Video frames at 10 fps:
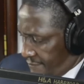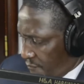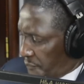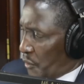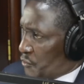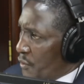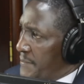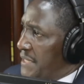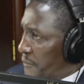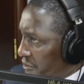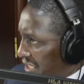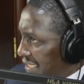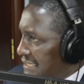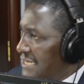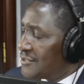procurement
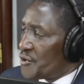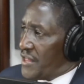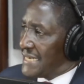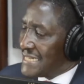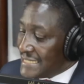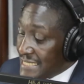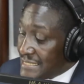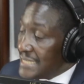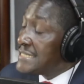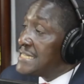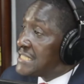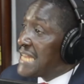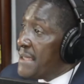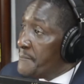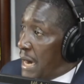process, so that it is
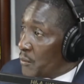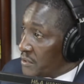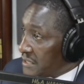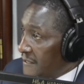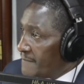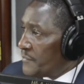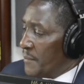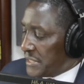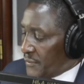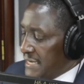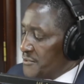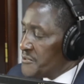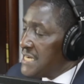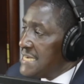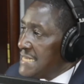time bound. But when you
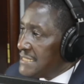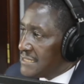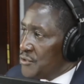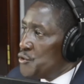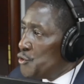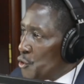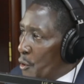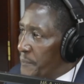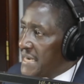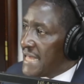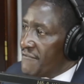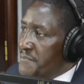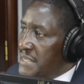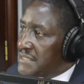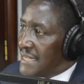release, you open the
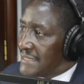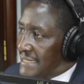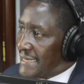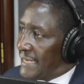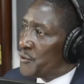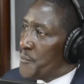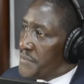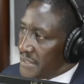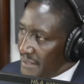IFMIS at Nairobi,